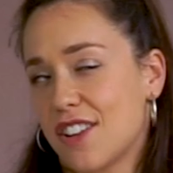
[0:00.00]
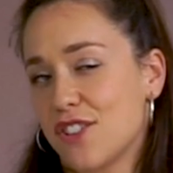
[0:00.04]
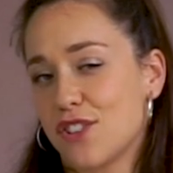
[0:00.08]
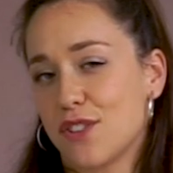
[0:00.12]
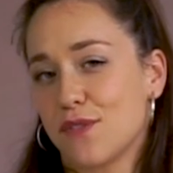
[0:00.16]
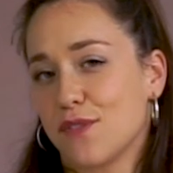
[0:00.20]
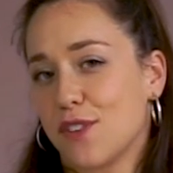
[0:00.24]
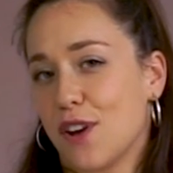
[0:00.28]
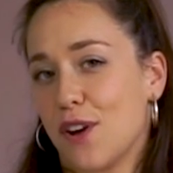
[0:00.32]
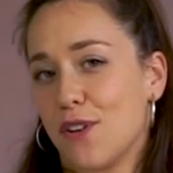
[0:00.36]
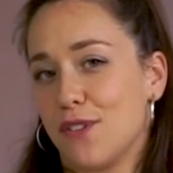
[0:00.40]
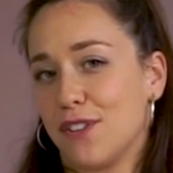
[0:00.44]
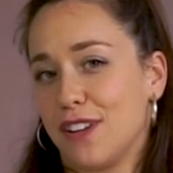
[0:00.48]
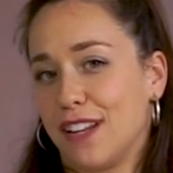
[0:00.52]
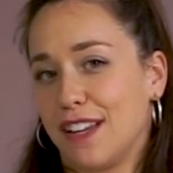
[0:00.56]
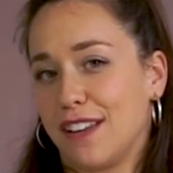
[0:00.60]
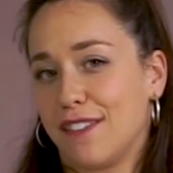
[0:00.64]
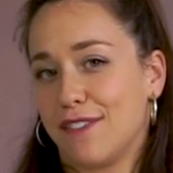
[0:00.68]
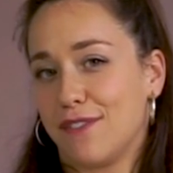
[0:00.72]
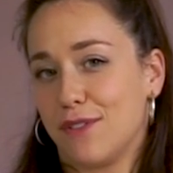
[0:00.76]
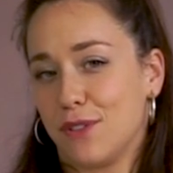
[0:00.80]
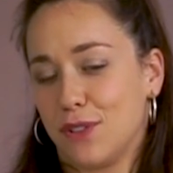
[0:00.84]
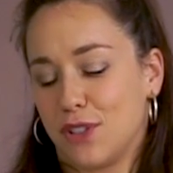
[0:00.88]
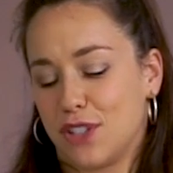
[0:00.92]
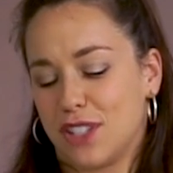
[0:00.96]
touch of gold
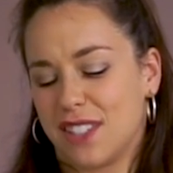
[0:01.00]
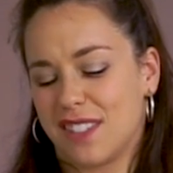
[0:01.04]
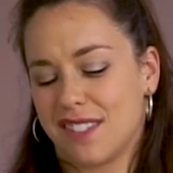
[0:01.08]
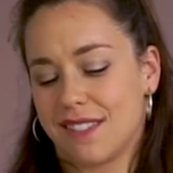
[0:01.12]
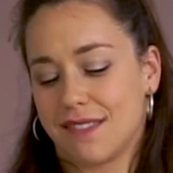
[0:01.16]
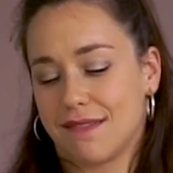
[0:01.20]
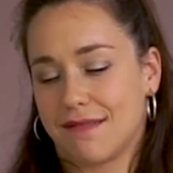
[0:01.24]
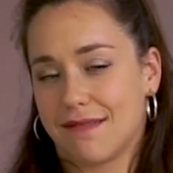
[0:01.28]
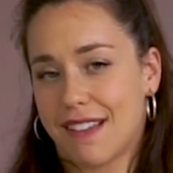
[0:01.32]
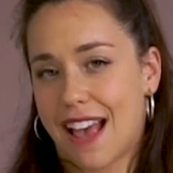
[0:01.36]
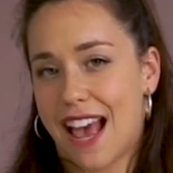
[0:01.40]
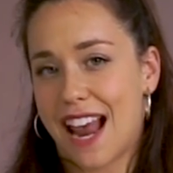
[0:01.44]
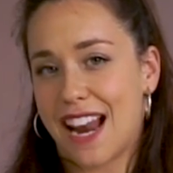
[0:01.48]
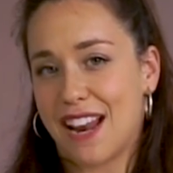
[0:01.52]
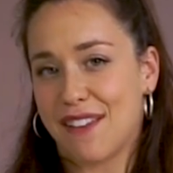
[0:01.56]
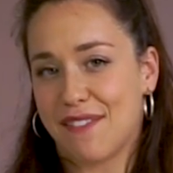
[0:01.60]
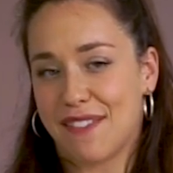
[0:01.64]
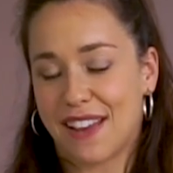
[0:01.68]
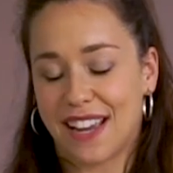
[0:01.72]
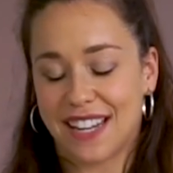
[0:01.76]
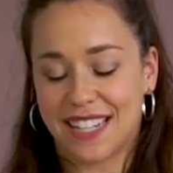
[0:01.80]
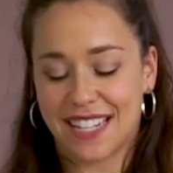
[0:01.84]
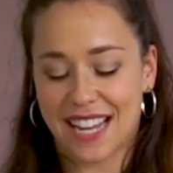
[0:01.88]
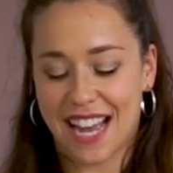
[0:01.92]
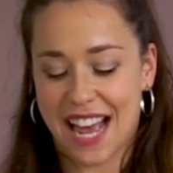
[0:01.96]
leaf will just
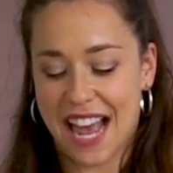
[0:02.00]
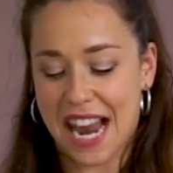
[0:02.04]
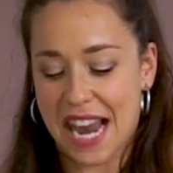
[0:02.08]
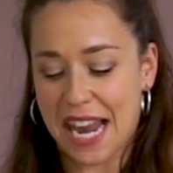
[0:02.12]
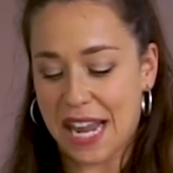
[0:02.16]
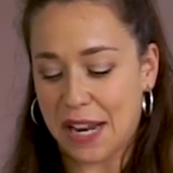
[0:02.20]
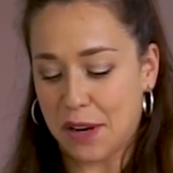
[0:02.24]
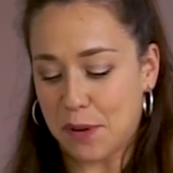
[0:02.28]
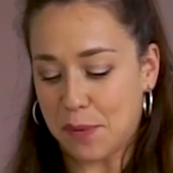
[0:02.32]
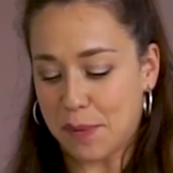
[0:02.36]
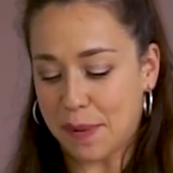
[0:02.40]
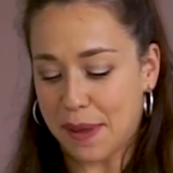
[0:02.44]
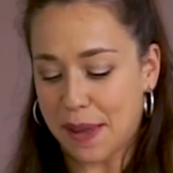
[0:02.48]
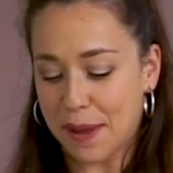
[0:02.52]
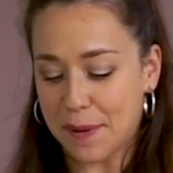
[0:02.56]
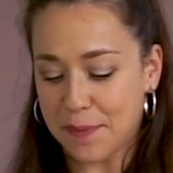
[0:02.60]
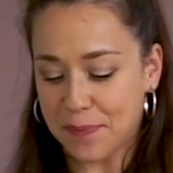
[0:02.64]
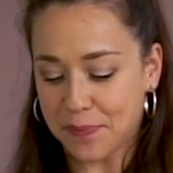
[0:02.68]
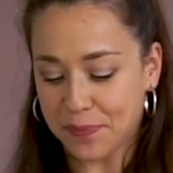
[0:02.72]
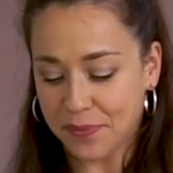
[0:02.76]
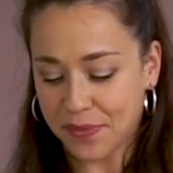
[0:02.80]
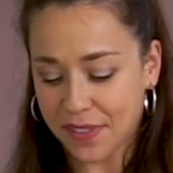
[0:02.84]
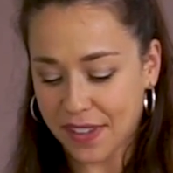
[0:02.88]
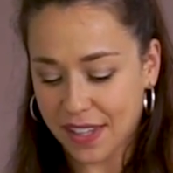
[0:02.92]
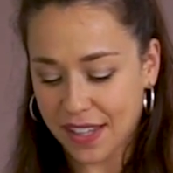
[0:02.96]
elevate it a little bit.
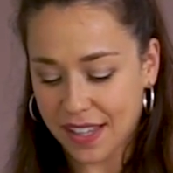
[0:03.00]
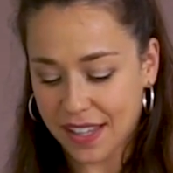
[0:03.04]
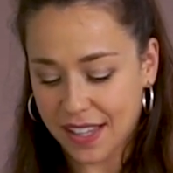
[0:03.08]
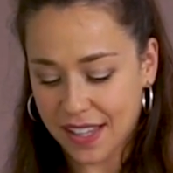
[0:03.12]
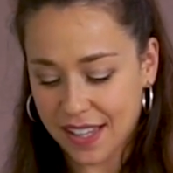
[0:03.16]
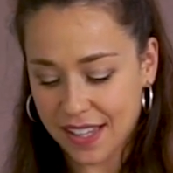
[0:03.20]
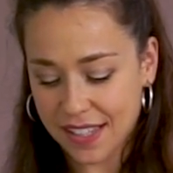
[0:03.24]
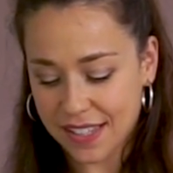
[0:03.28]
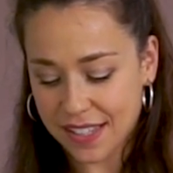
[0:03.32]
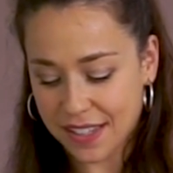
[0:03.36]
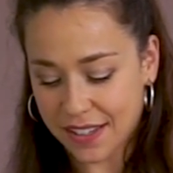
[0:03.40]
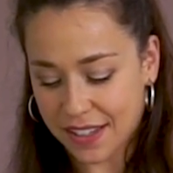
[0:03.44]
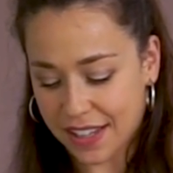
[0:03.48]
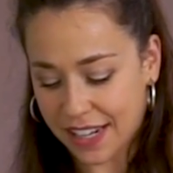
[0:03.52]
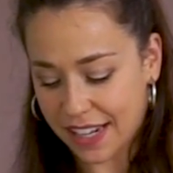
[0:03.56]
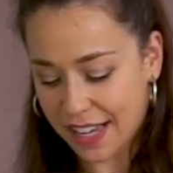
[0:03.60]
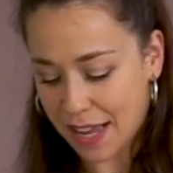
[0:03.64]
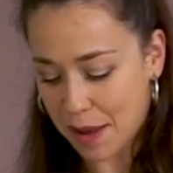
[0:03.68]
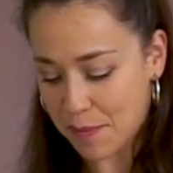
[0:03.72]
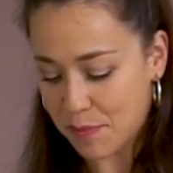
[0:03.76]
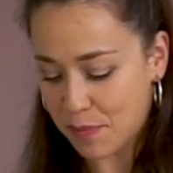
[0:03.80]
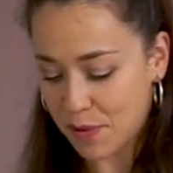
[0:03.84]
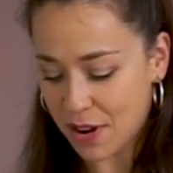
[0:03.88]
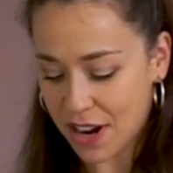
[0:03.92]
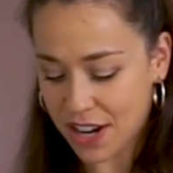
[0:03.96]
So I'm gonna
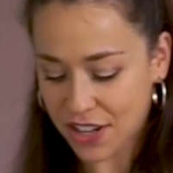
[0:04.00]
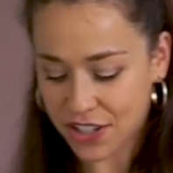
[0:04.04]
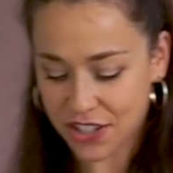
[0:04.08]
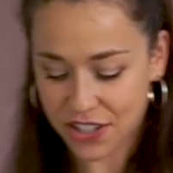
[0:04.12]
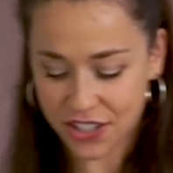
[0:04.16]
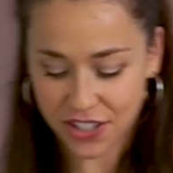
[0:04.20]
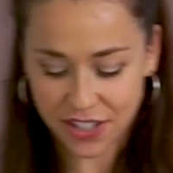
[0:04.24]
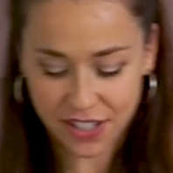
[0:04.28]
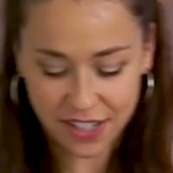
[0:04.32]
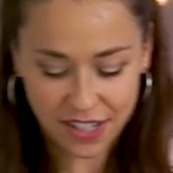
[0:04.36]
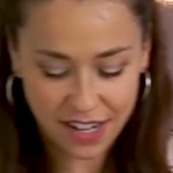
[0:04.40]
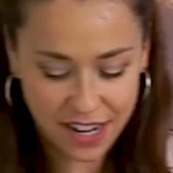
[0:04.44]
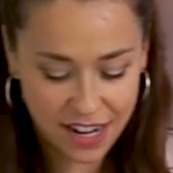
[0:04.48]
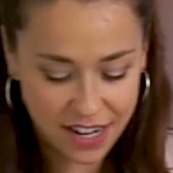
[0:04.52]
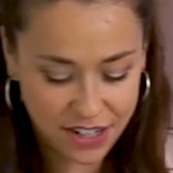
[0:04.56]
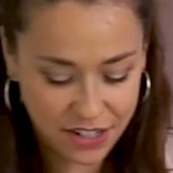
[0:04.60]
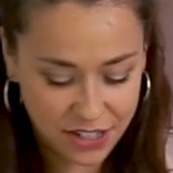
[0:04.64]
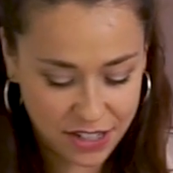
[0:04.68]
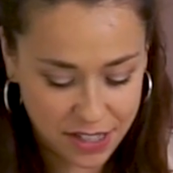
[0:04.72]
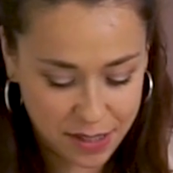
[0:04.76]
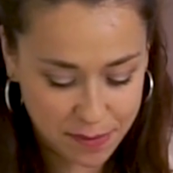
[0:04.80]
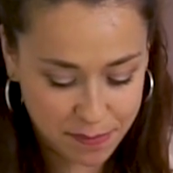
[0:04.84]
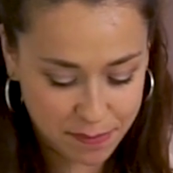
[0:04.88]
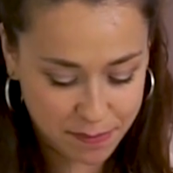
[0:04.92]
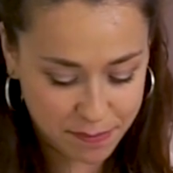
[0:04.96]
get a brush and
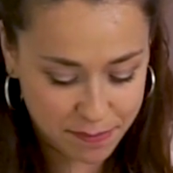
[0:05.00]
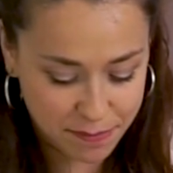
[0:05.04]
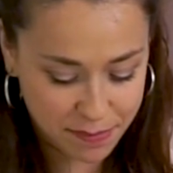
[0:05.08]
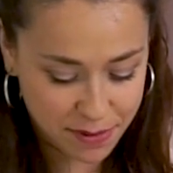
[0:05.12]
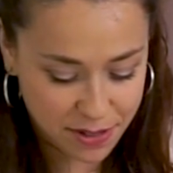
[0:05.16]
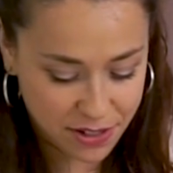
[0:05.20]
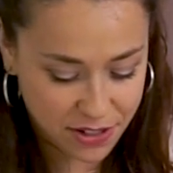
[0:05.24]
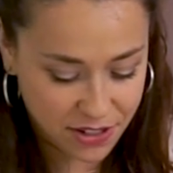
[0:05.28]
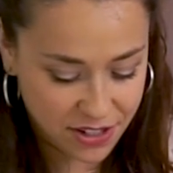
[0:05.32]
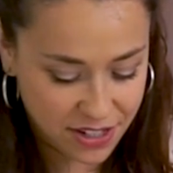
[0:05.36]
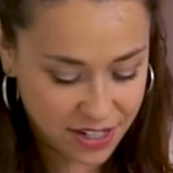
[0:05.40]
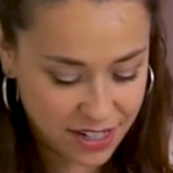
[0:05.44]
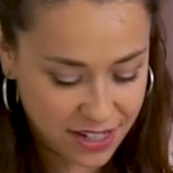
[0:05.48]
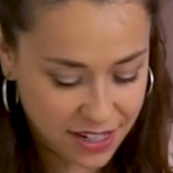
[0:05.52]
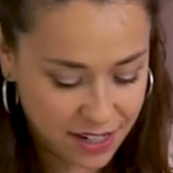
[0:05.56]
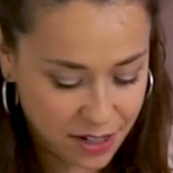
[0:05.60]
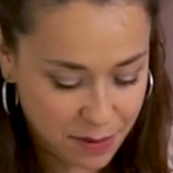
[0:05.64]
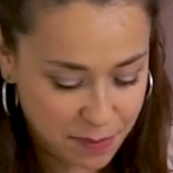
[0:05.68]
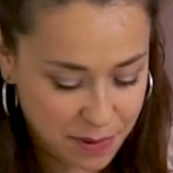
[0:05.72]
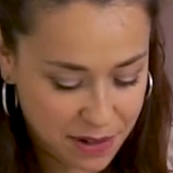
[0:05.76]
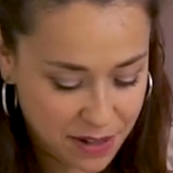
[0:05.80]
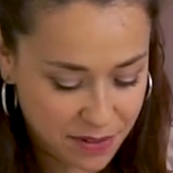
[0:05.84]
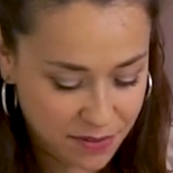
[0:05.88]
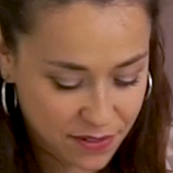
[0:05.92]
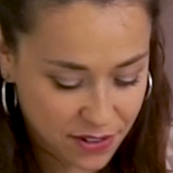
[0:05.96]
just put on a
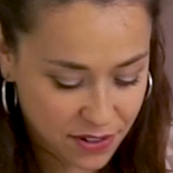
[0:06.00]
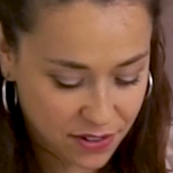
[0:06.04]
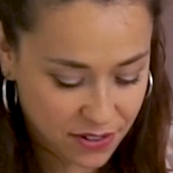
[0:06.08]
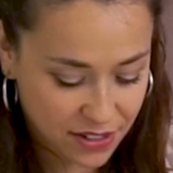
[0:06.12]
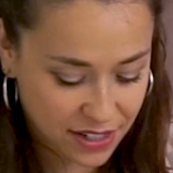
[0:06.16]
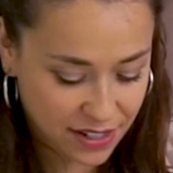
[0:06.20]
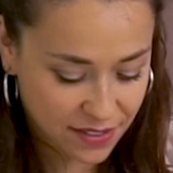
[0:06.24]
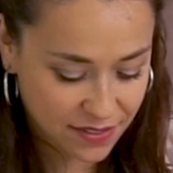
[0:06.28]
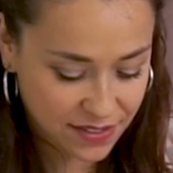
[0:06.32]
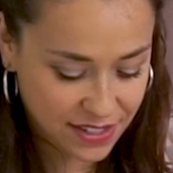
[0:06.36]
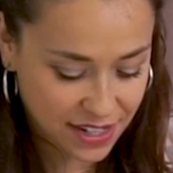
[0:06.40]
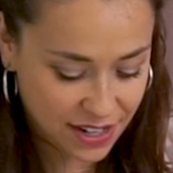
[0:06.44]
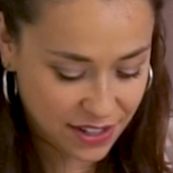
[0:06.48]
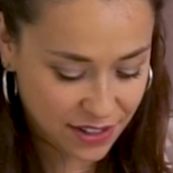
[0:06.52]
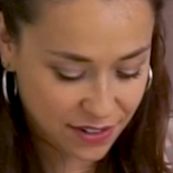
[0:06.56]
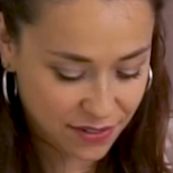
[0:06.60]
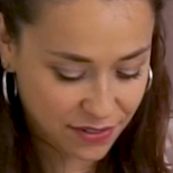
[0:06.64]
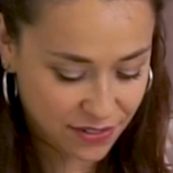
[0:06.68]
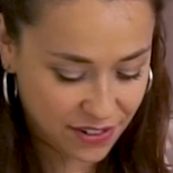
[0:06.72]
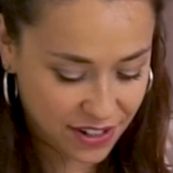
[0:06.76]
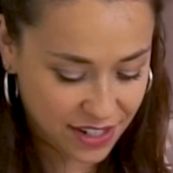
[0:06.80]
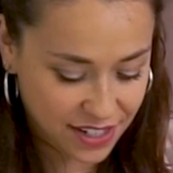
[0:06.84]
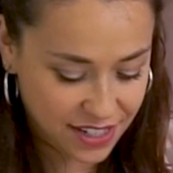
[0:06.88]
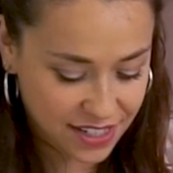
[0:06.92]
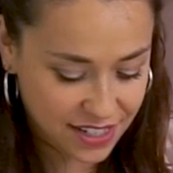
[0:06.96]
little bit of gold leaf down the
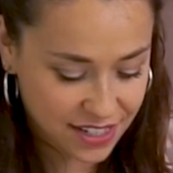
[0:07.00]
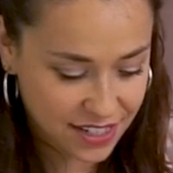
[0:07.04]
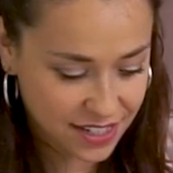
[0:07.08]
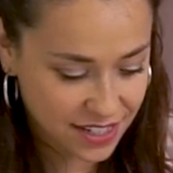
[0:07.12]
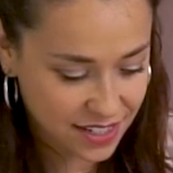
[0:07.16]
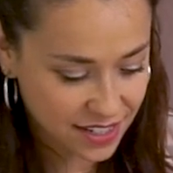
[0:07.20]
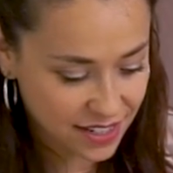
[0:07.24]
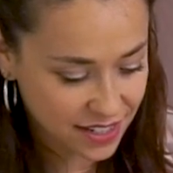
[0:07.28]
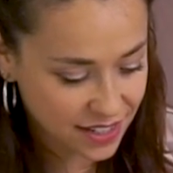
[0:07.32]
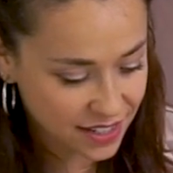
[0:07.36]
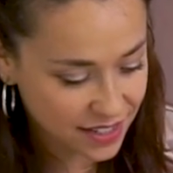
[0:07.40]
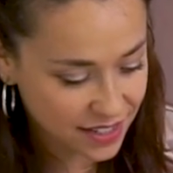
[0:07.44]
front.